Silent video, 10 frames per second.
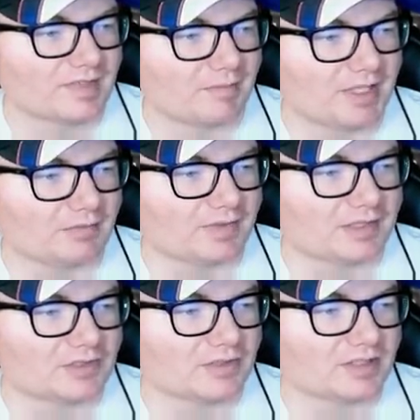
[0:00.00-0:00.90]
I mean,
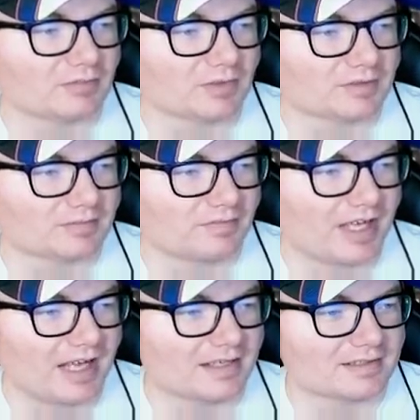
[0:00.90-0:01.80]
it's good that we're
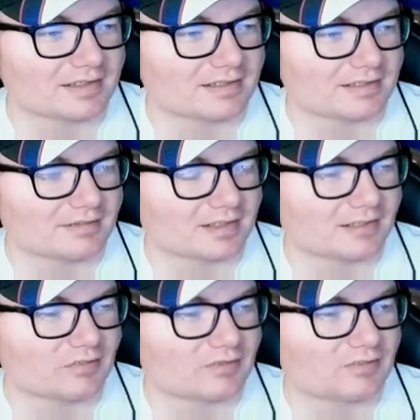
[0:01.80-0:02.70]
fast. That's
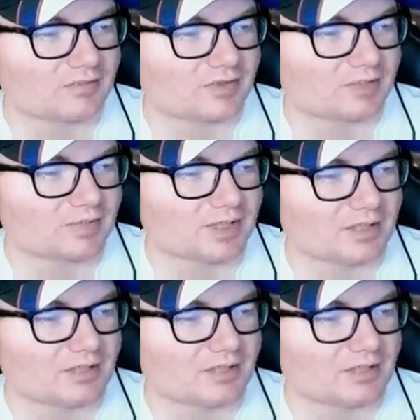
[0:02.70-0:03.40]
not what I mean.